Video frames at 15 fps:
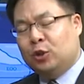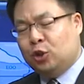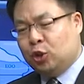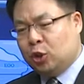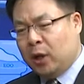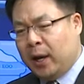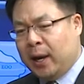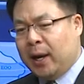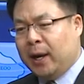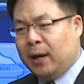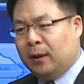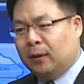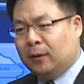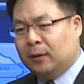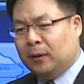
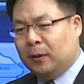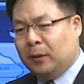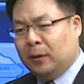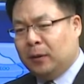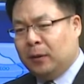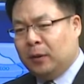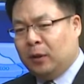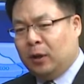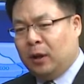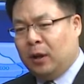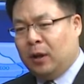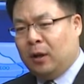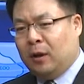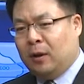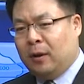child
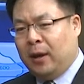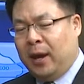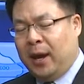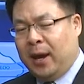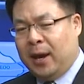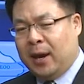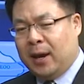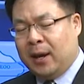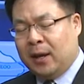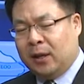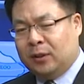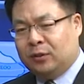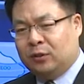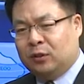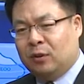
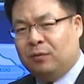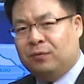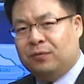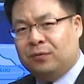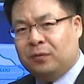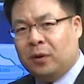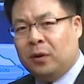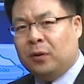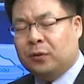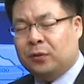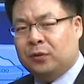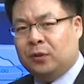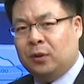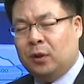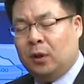has the
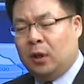first